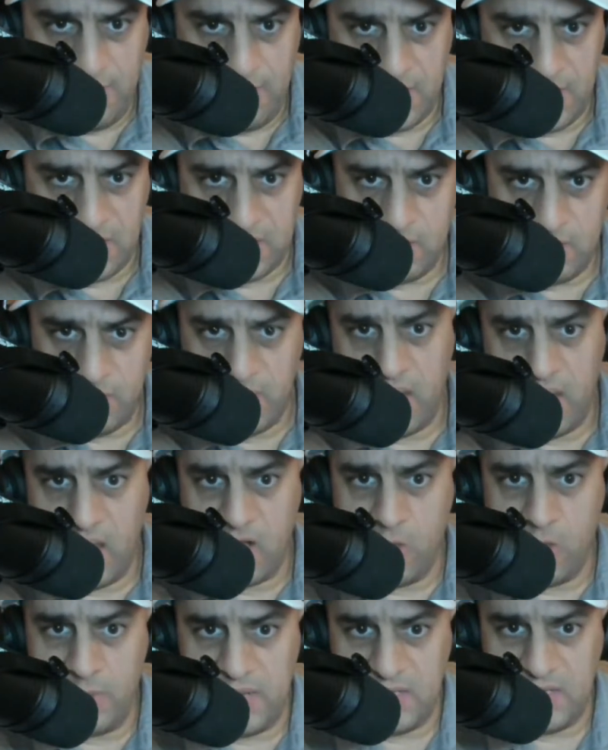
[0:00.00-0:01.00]
defense,
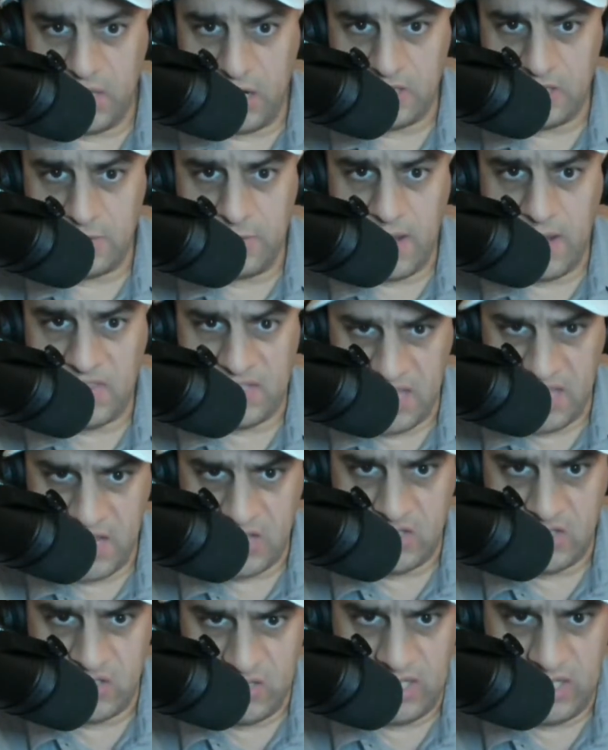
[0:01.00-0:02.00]
and nobody talks about the
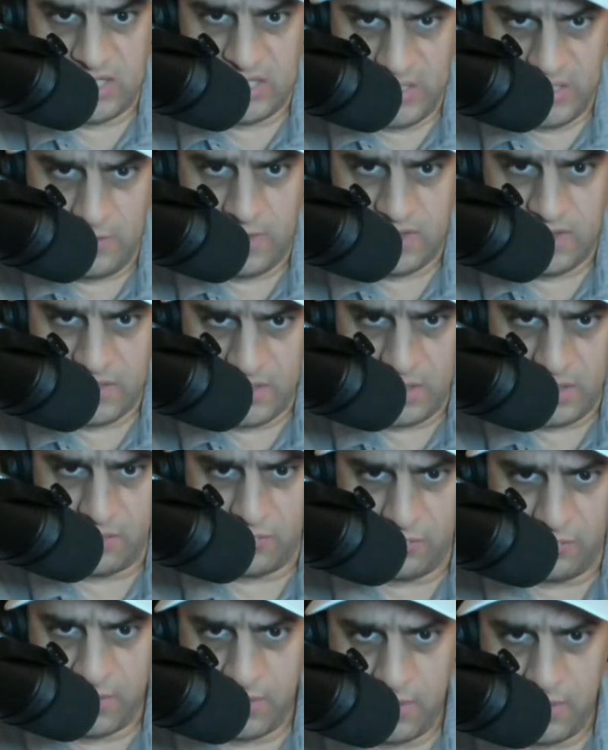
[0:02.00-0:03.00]
Kansas City defense
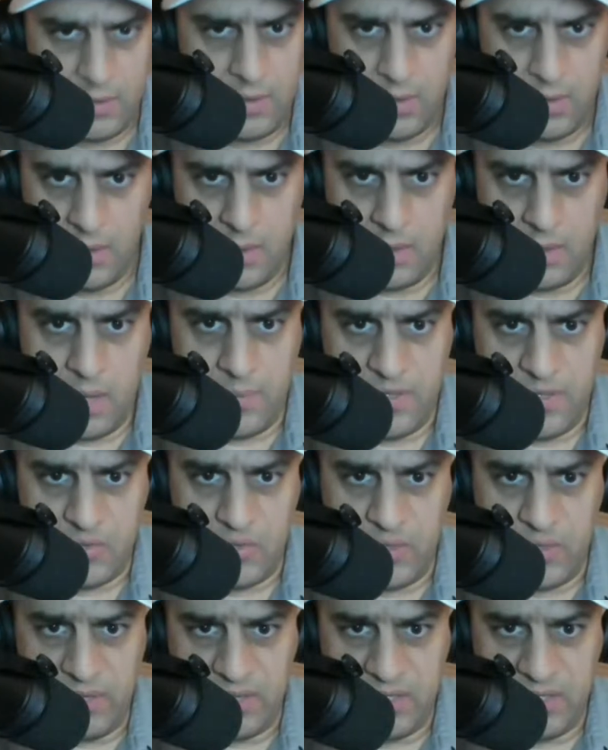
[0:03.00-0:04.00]
enough. I
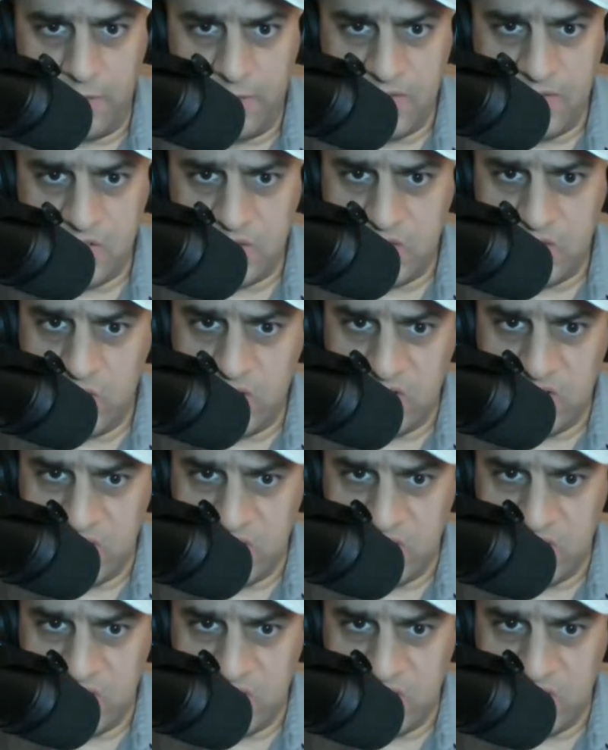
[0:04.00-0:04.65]
mean, Trent McDuffie's as